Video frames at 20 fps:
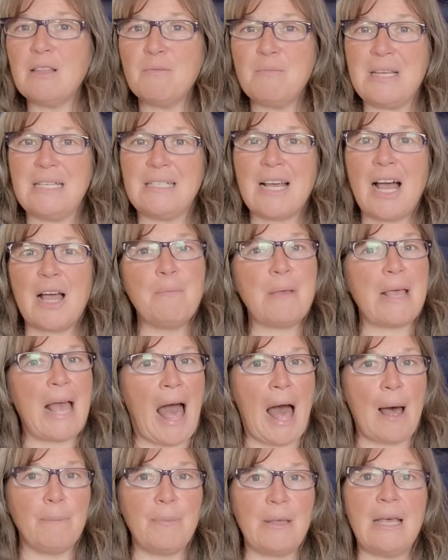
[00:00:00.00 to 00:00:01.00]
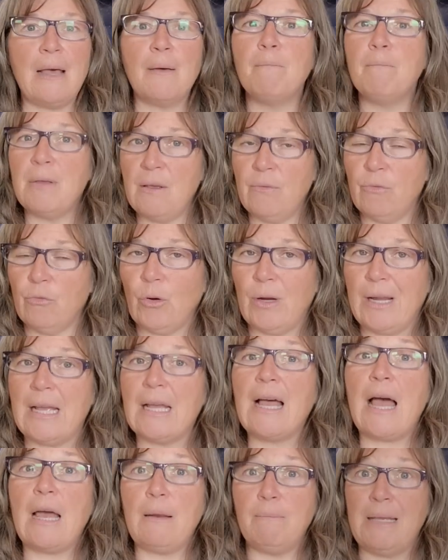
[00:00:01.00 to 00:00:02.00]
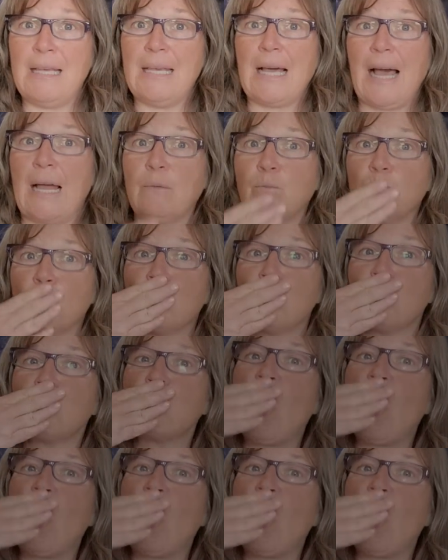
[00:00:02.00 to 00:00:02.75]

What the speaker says: In the meantime, be happy, be free, and be kind.